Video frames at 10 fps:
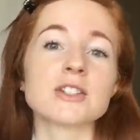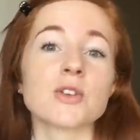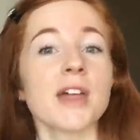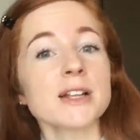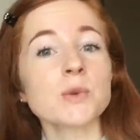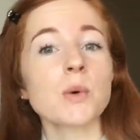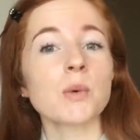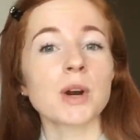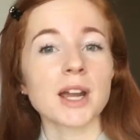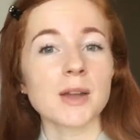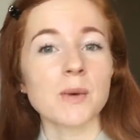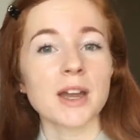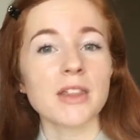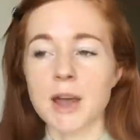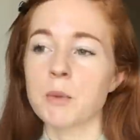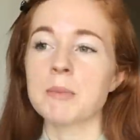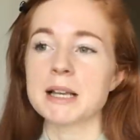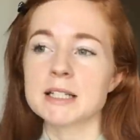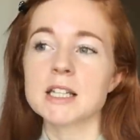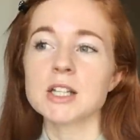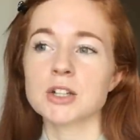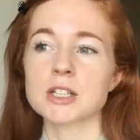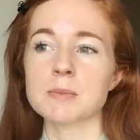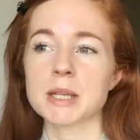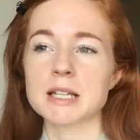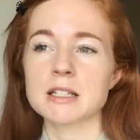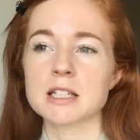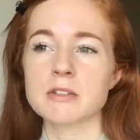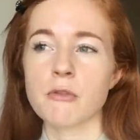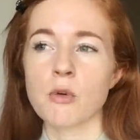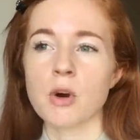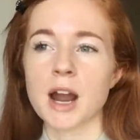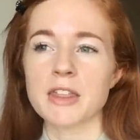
So that's what we're working with. And we basically looked at places for,